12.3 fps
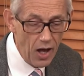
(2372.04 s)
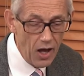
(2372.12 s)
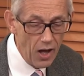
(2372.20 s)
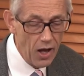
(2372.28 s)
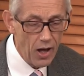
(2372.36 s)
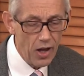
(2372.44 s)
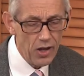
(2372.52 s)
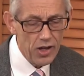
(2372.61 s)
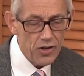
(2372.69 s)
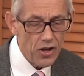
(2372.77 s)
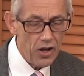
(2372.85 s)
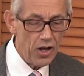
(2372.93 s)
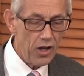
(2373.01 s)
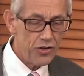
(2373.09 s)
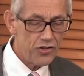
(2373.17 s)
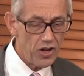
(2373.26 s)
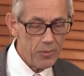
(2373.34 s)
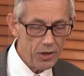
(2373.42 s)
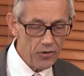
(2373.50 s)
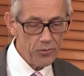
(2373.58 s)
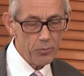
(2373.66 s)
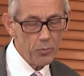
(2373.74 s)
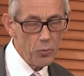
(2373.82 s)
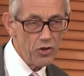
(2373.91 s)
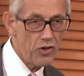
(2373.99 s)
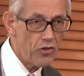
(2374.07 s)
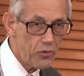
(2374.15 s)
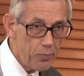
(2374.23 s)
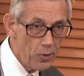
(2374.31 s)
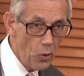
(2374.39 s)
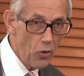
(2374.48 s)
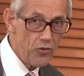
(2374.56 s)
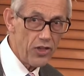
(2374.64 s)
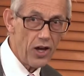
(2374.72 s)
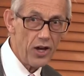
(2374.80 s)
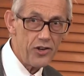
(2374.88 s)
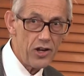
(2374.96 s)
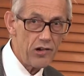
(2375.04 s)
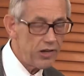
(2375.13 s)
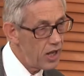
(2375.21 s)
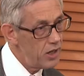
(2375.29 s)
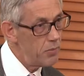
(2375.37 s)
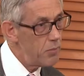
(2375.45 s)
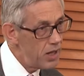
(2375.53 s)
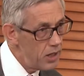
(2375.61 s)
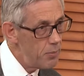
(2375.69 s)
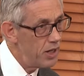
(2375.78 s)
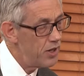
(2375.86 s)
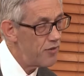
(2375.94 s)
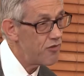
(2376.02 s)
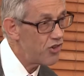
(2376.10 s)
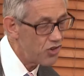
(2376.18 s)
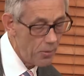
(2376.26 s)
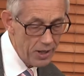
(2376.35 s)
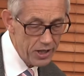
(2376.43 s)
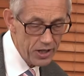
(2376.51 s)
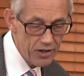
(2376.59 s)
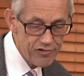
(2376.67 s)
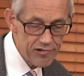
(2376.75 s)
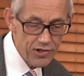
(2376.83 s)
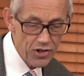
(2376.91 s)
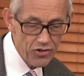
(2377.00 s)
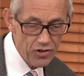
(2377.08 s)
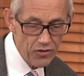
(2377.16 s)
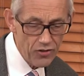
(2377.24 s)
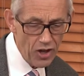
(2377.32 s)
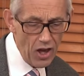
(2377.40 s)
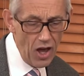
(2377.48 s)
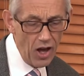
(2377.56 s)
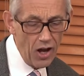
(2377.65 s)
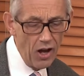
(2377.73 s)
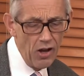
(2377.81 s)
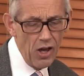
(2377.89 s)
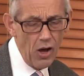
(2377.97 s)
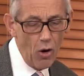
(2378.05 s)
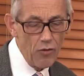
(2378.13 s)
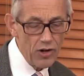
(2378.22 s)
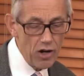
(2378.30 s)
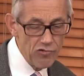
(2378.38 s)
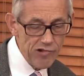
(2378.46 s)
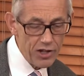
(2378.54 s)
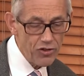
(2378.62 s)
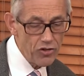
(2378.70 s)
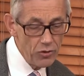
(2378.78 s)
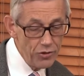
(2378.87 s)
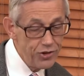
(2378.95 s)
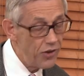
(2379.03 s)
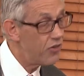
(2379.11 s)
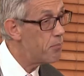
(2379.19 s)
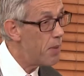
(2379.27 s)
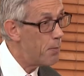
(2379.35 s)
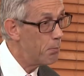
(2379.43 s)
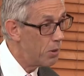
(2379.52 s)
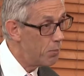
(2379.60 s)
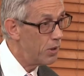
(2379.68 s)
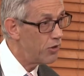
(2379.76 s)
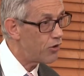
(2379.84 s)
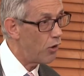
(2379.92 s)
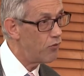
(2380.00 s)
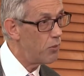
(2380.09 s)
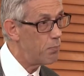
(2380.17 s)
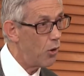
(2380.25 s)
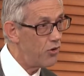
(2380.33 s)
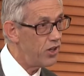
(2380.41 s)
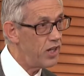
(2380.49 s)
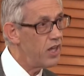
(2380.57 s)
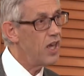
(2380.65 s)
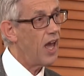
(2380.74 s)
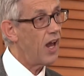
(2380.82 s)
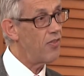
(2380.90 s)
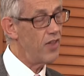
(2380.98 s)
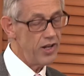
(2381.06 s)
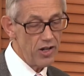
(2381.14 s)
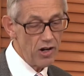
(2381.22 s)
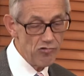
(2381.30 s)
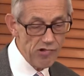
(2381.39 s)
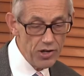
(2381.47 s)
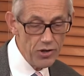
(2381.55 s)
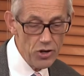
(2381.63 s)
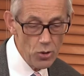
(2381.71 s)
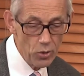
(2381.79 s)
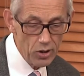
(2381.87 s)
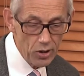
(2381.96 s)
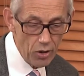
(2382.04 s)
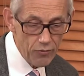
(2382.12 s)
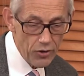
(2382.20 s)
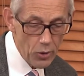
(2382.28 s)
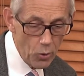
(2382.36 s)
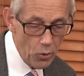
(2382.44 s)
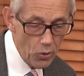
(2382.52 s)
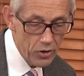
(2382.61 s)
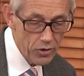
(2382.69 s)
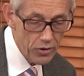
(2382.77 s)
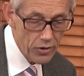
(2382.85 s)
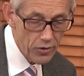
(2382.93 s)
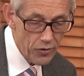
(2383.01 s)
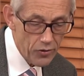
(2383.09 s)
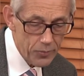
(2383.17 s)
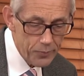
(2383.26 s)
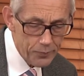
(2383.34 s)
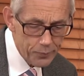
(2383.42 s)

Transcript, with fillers: Uh, uh, shamanism, which explores the idea again in many, many different shamanic traditions uh, of a ritual dismemberment of the body and then a renewal of the organs.